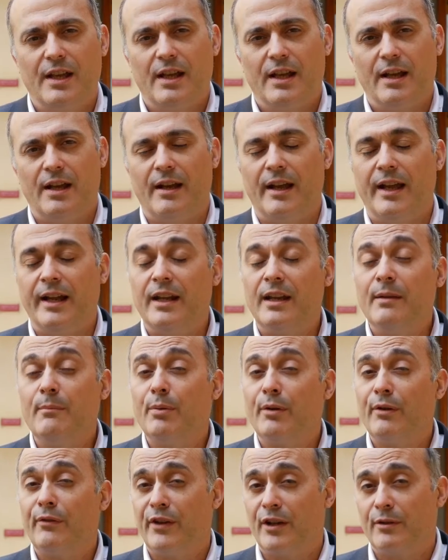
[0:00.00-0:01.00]
and
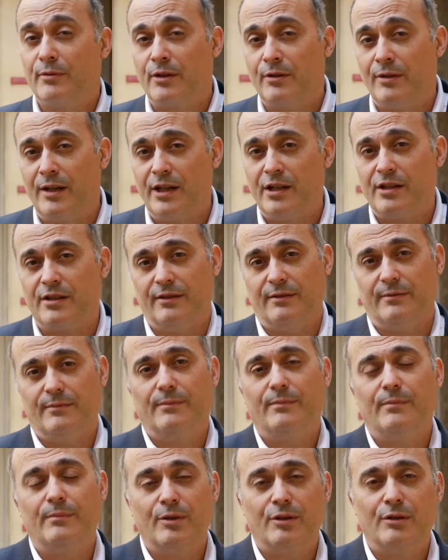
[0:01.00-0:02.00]
imperfect regulation,
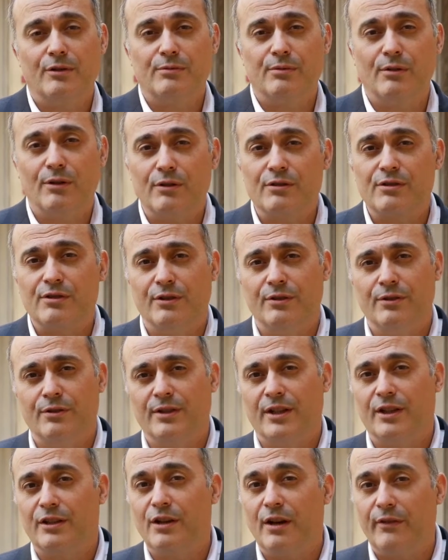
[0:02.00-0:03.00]
because we also know
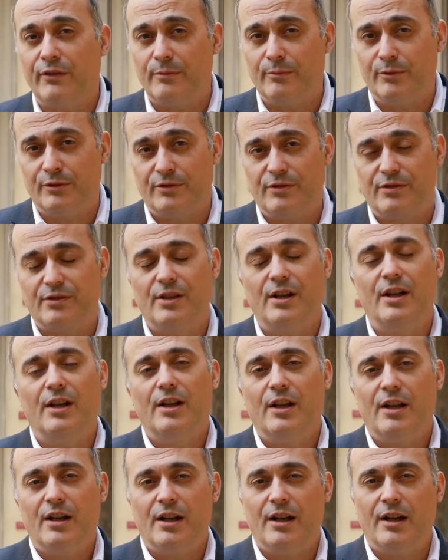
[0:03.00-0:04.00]
that governments
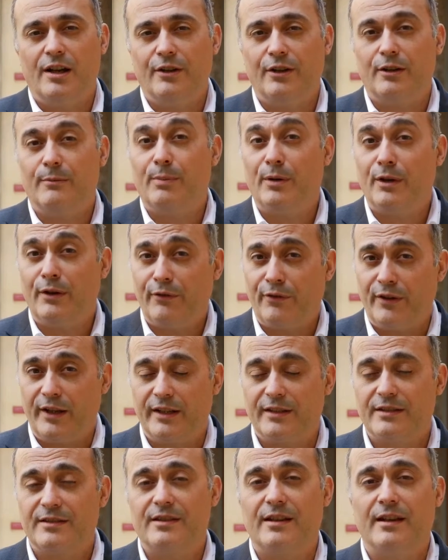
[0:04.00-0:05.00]
are not
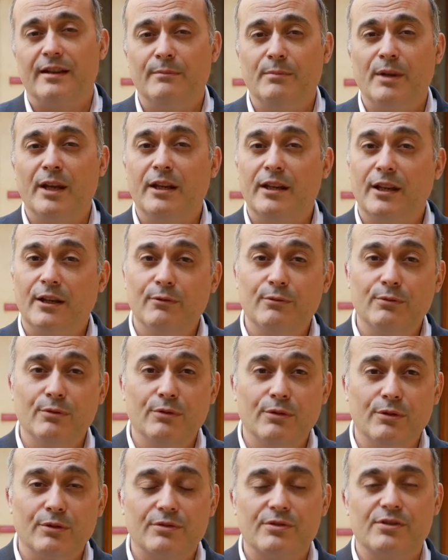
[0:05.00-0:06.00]
perfect at making
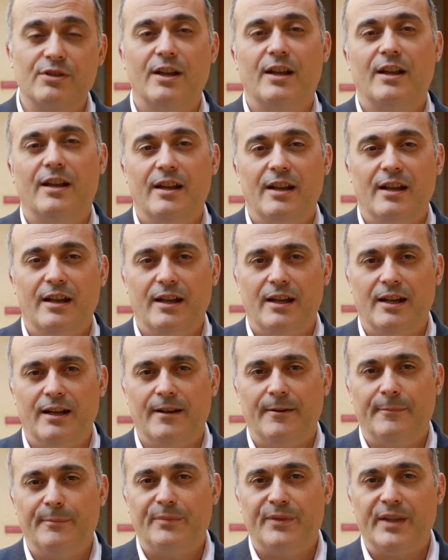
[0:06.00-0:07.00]
rules
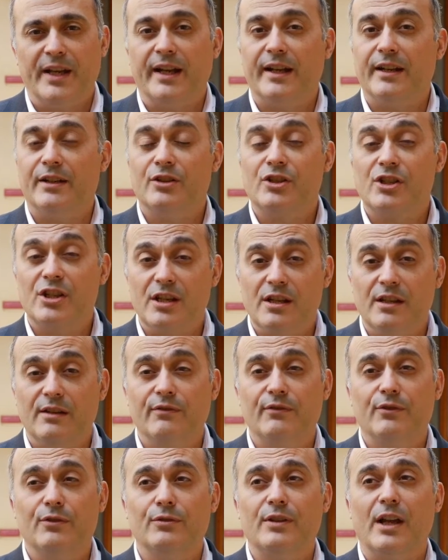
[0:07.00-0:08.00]
that
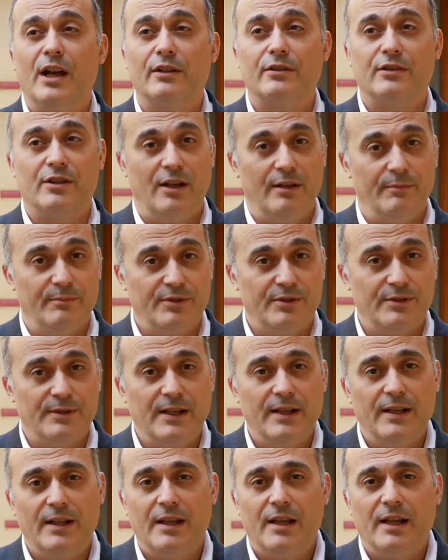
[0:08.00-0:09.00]
achieve good outcomes.
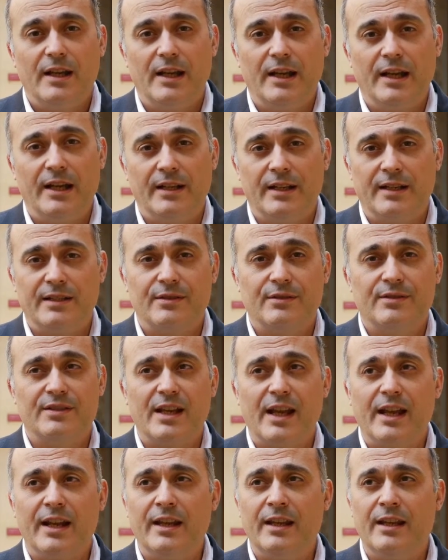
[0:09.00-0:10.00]
And as
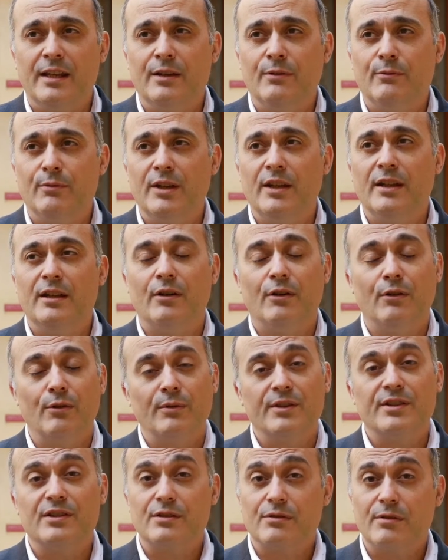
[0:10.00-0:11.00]
society, we
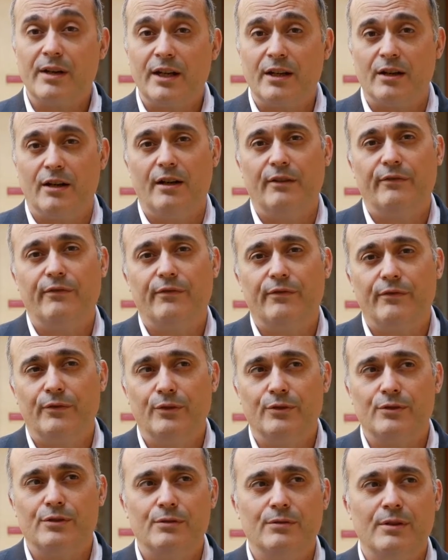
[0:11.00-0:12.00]
always trade off
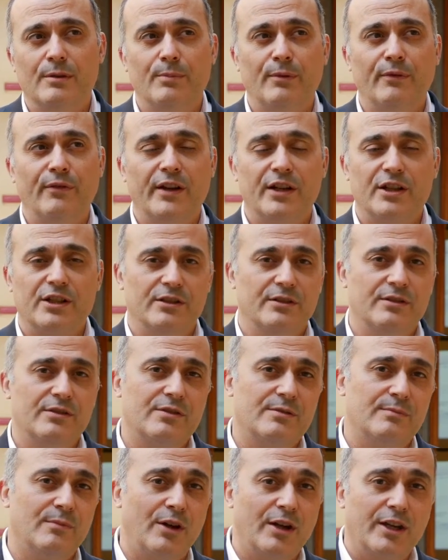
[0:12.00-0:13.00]
those two
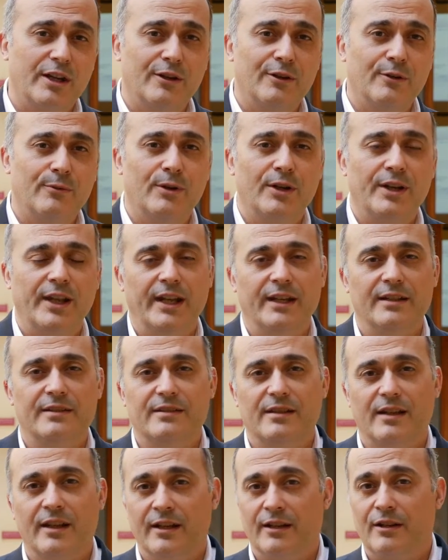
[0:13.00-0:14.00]
imperfections, market on the one
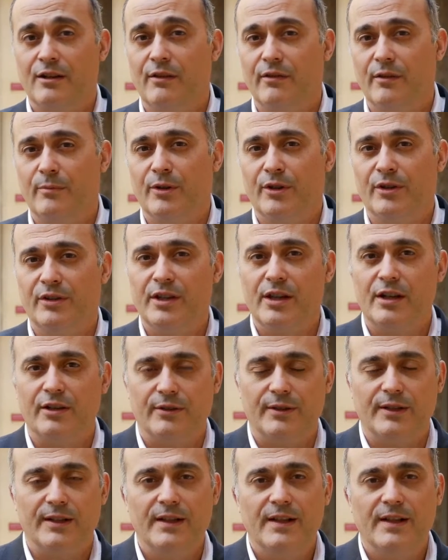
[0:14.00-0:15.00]
hand and government on the other.